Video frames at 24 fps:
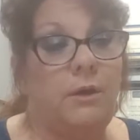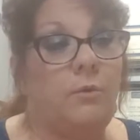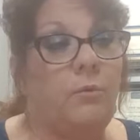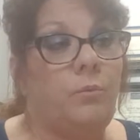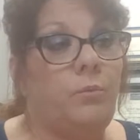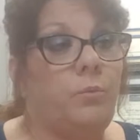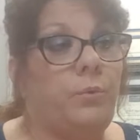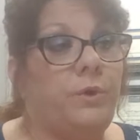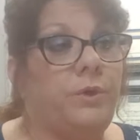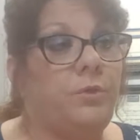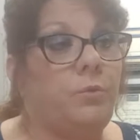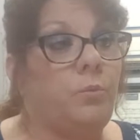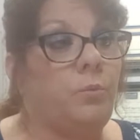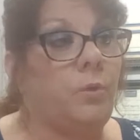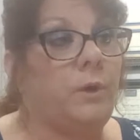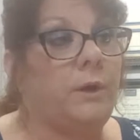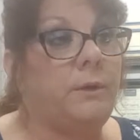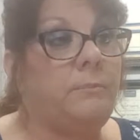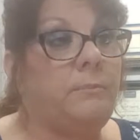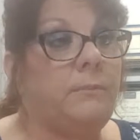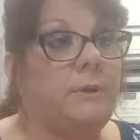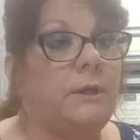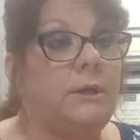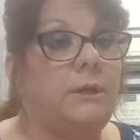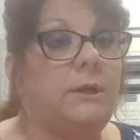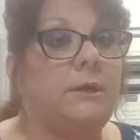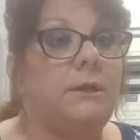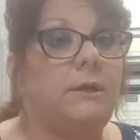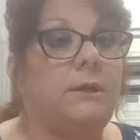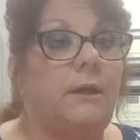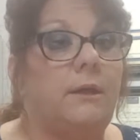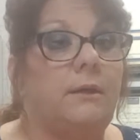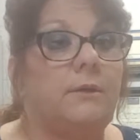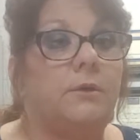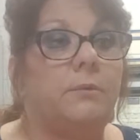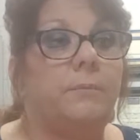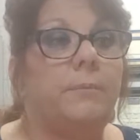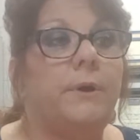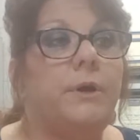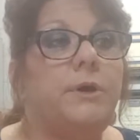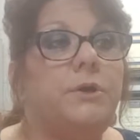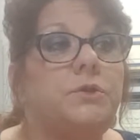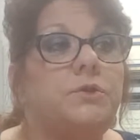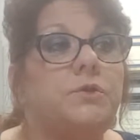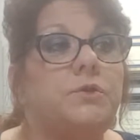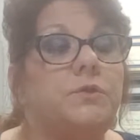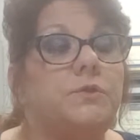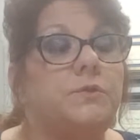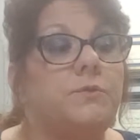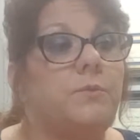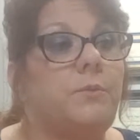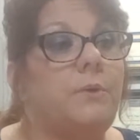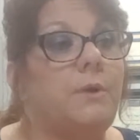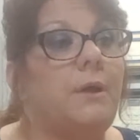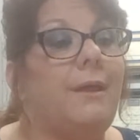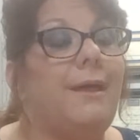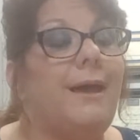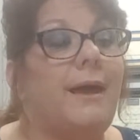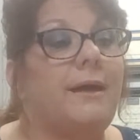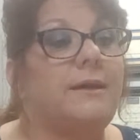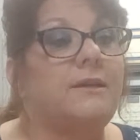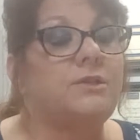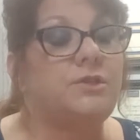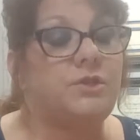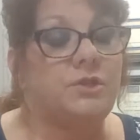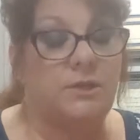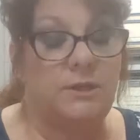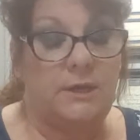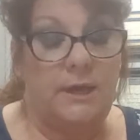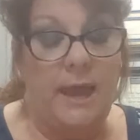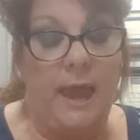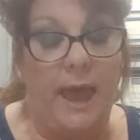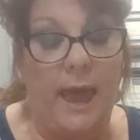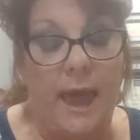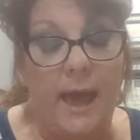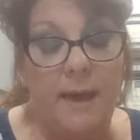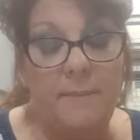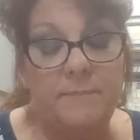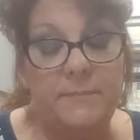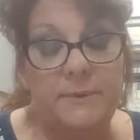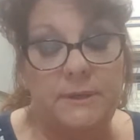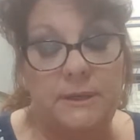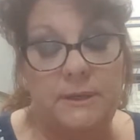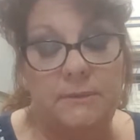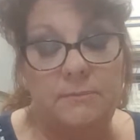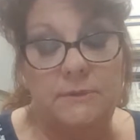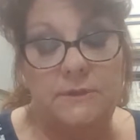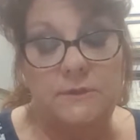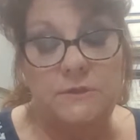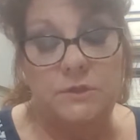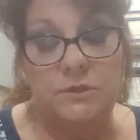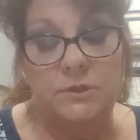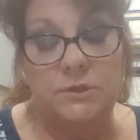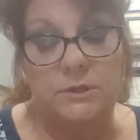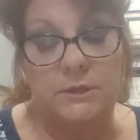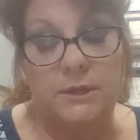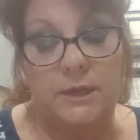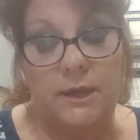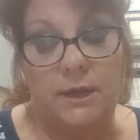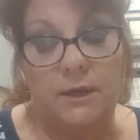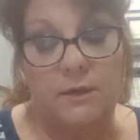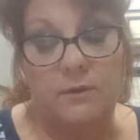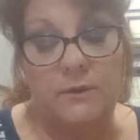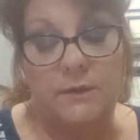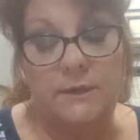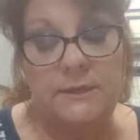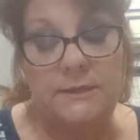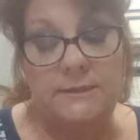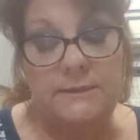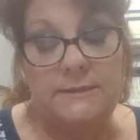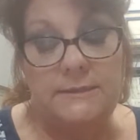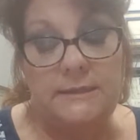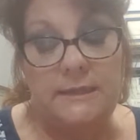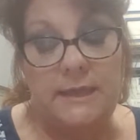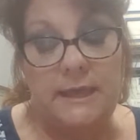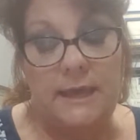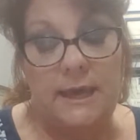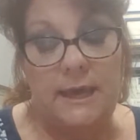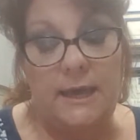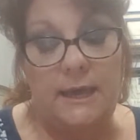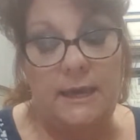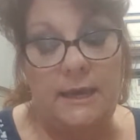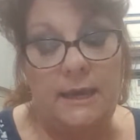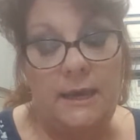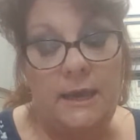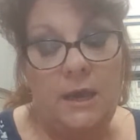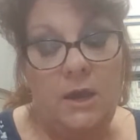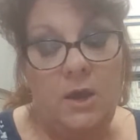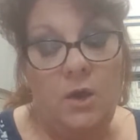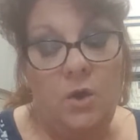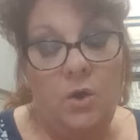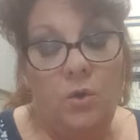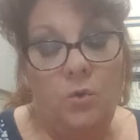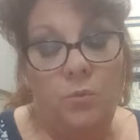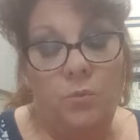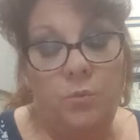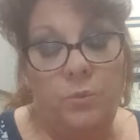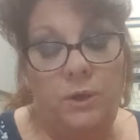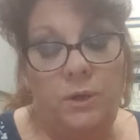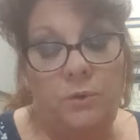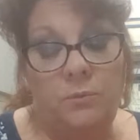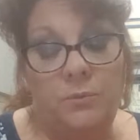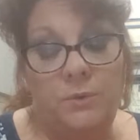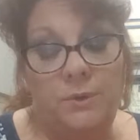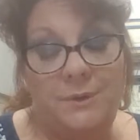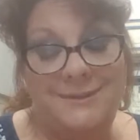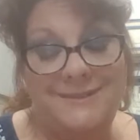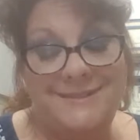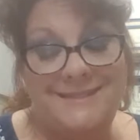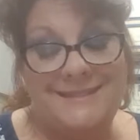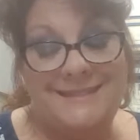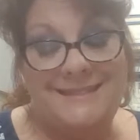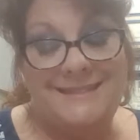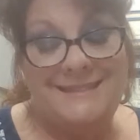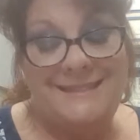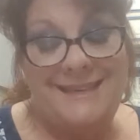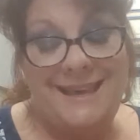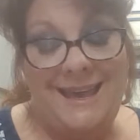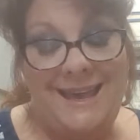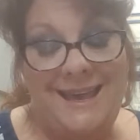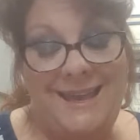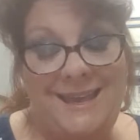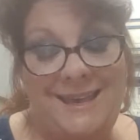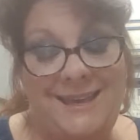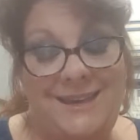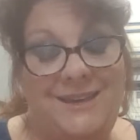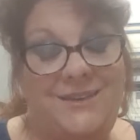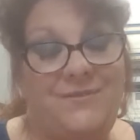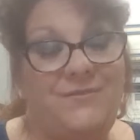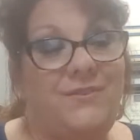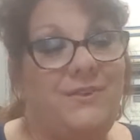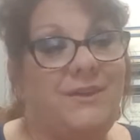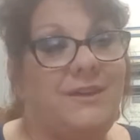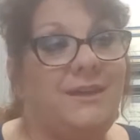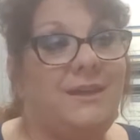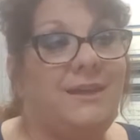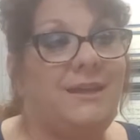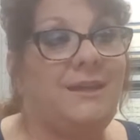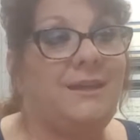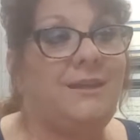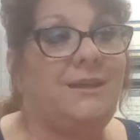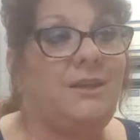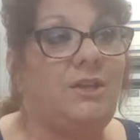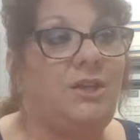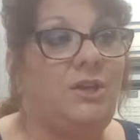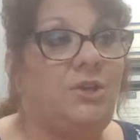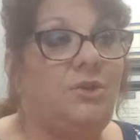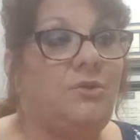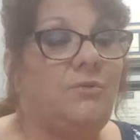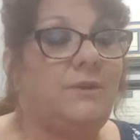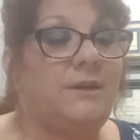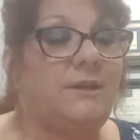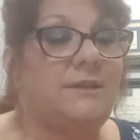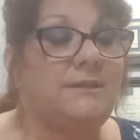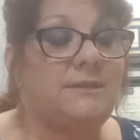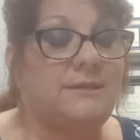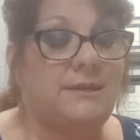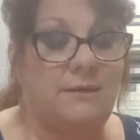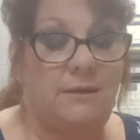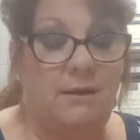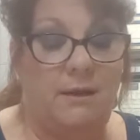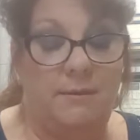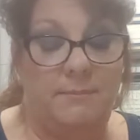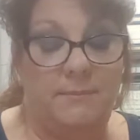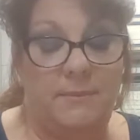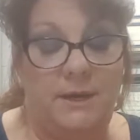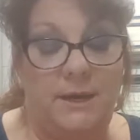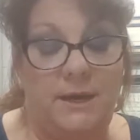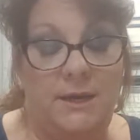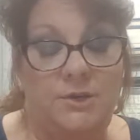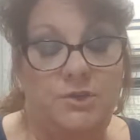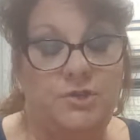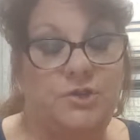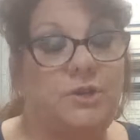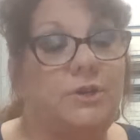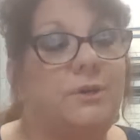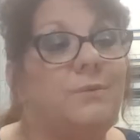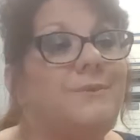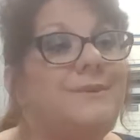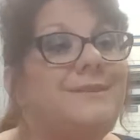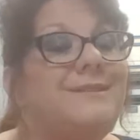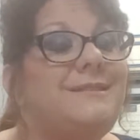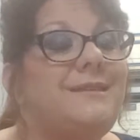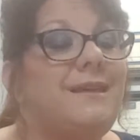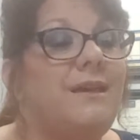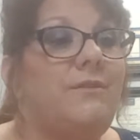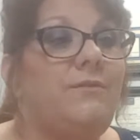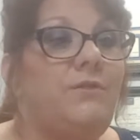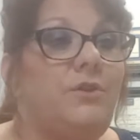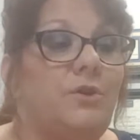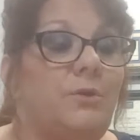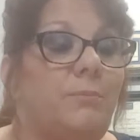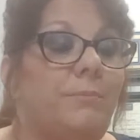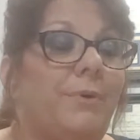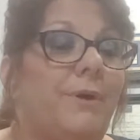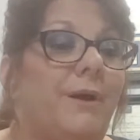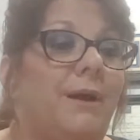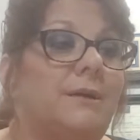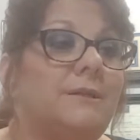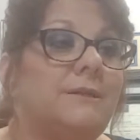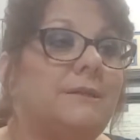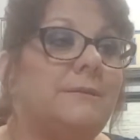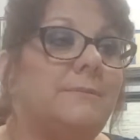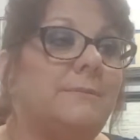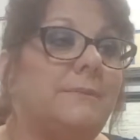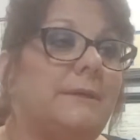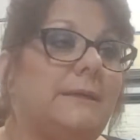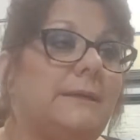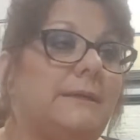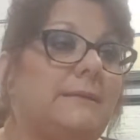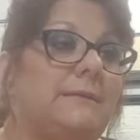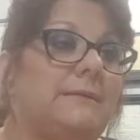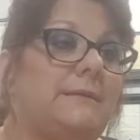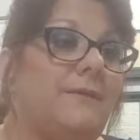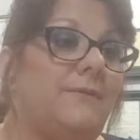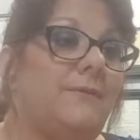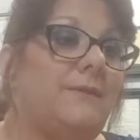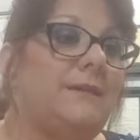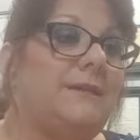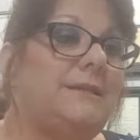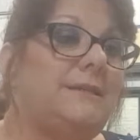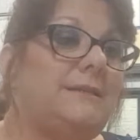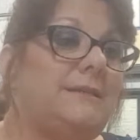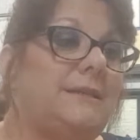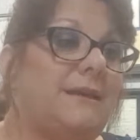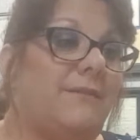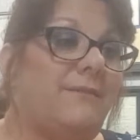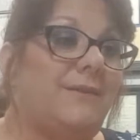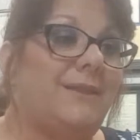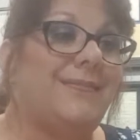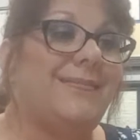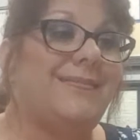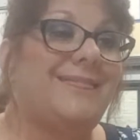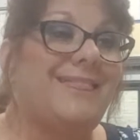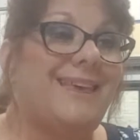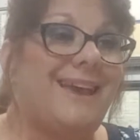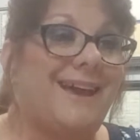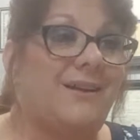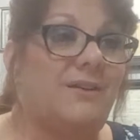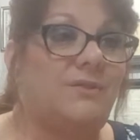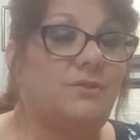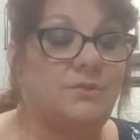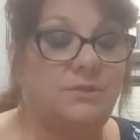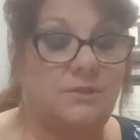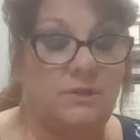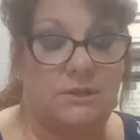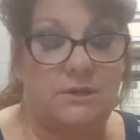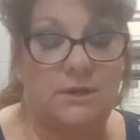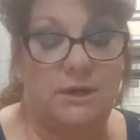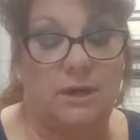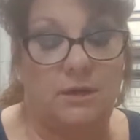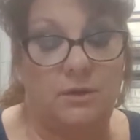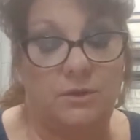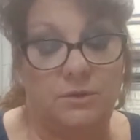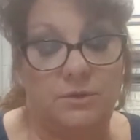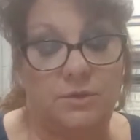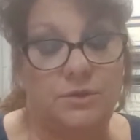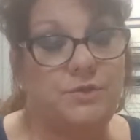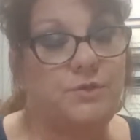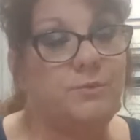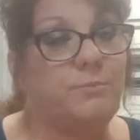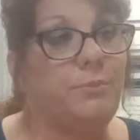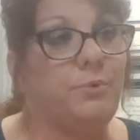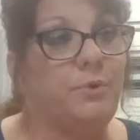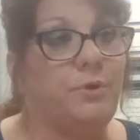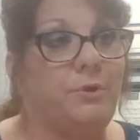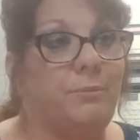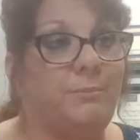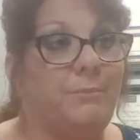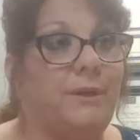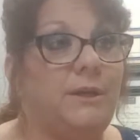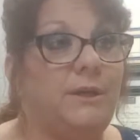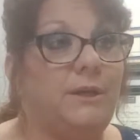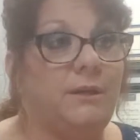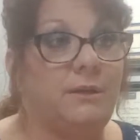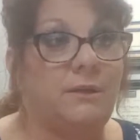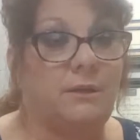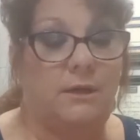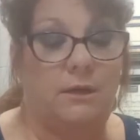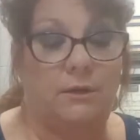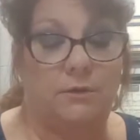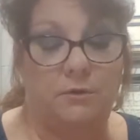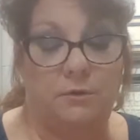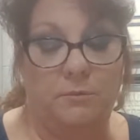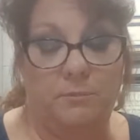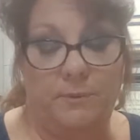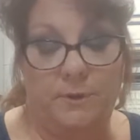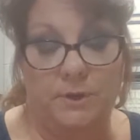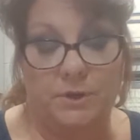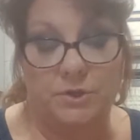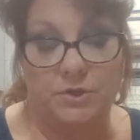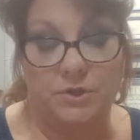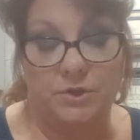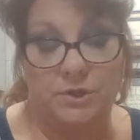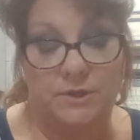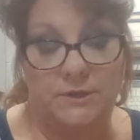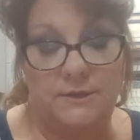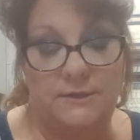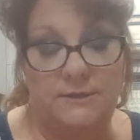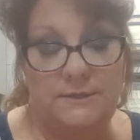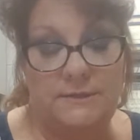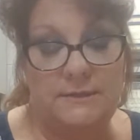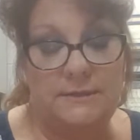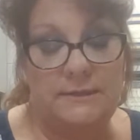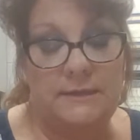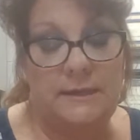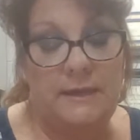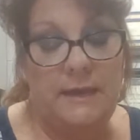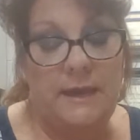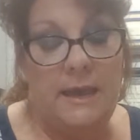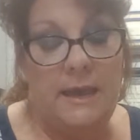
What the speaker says: with $1 million purchase, what will actually happen, Mr. DeLeo, is that we would save in the U.S. denomination, it would save you approximately $77,000 per $1 million purchase.